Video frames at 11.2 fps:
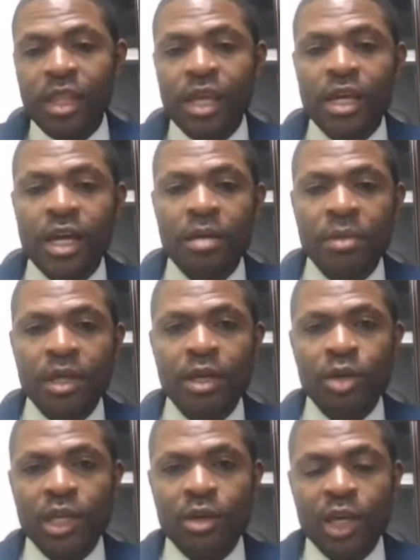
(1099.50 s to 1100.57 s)

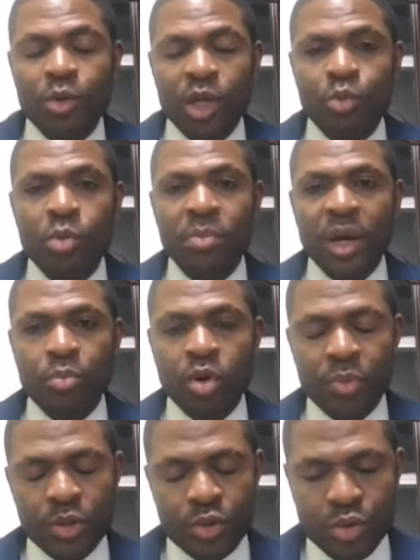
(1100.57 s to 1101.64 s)
it wouldn't be
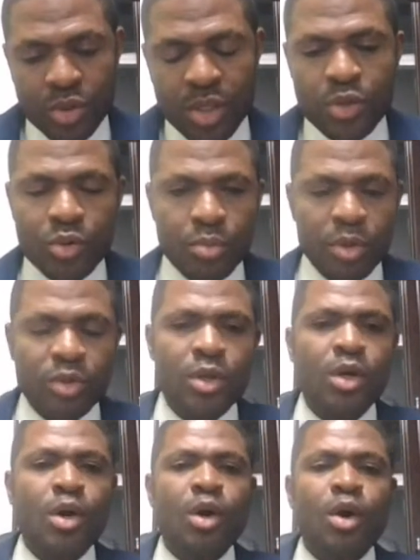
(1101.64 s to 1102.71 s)
appropriate to say so. But
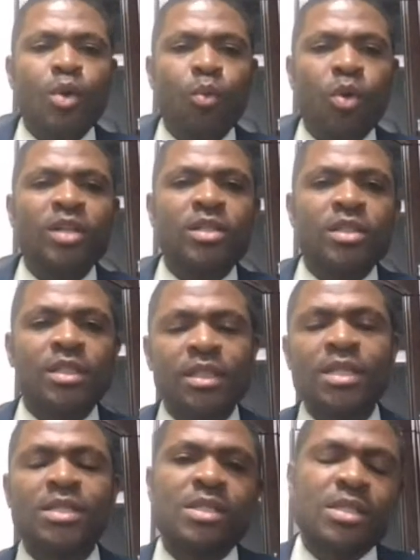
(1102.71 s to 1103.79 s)
what
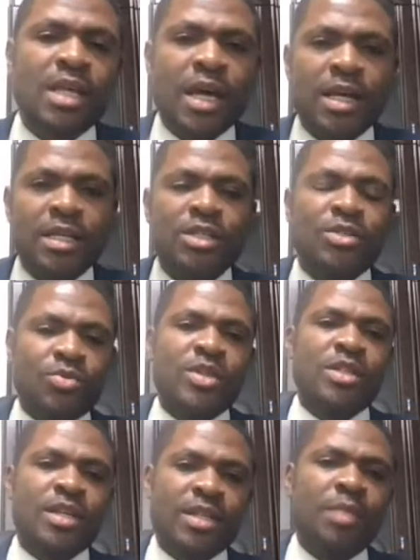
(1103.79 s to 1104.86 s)
this
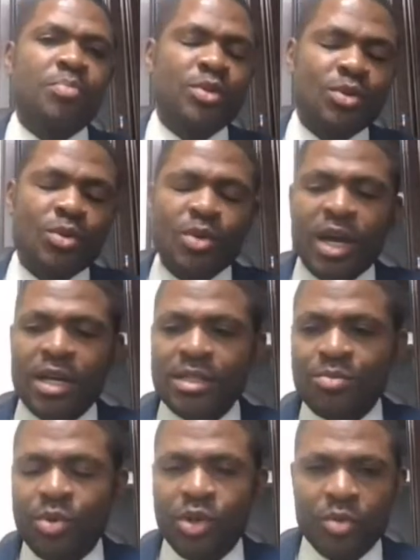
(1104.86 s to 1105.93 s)
recent episode has
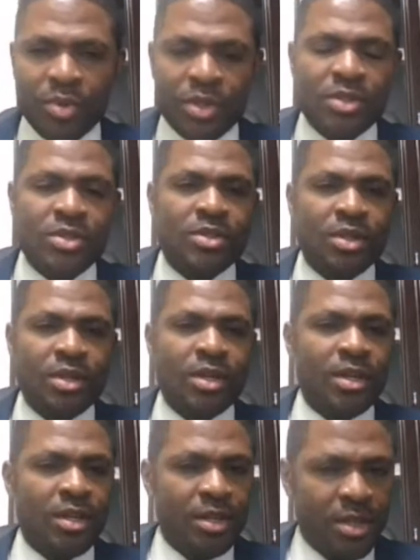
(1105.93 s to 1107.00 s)
brought up is
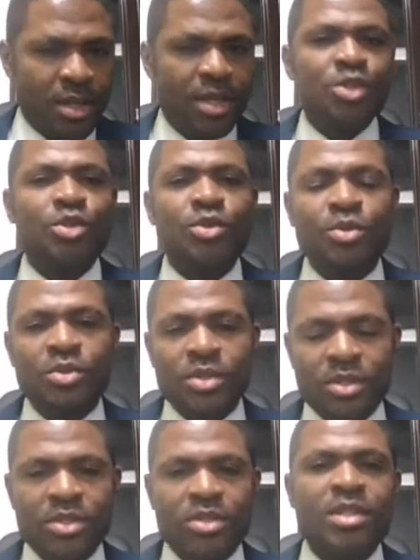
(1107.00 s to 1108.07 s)
the issues, the
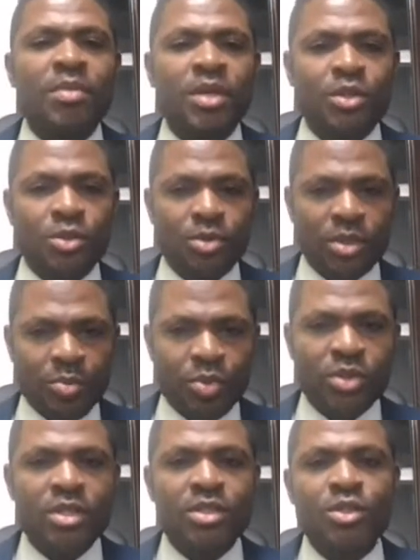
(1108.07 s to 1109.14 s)
systemic issues, and the
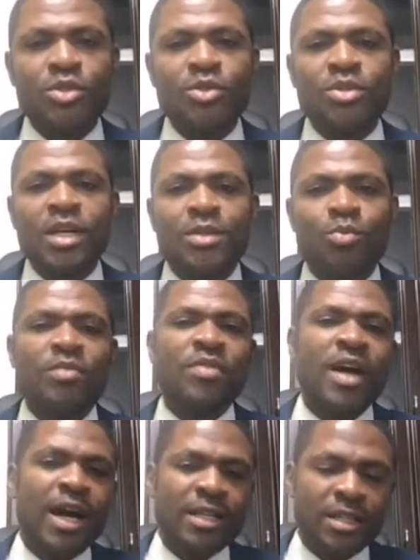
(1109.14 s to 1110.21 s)
process issues that we have
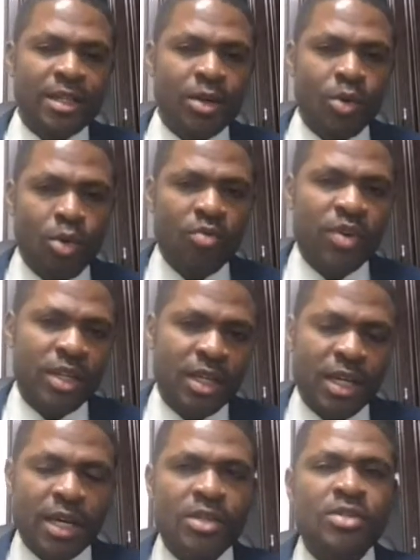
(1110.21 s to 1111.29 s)
had over the
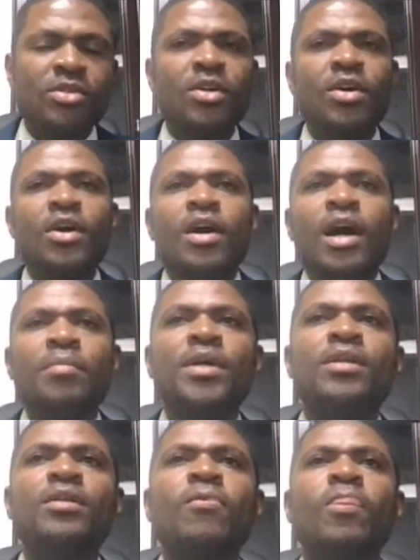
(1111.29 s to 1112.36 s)
years. I mean,